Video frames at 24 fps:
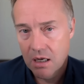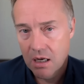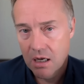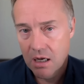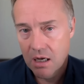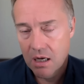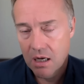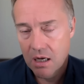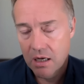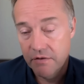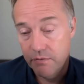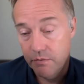
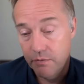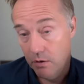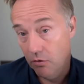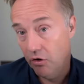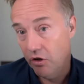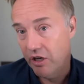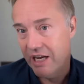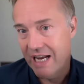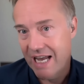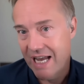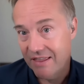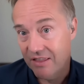uh, if
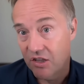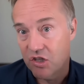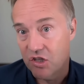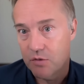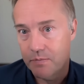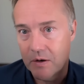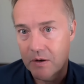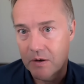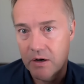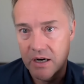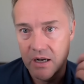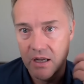we're looking at
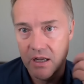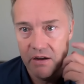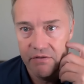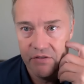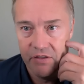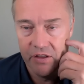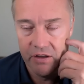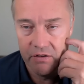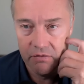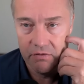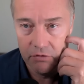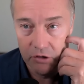the spirit
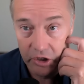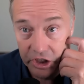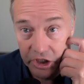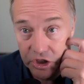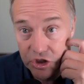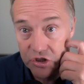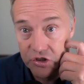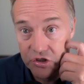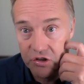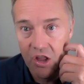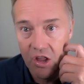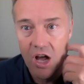of the
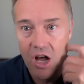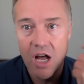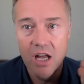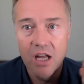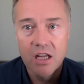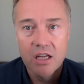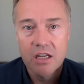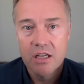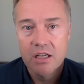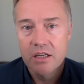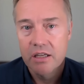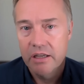religious
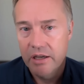law,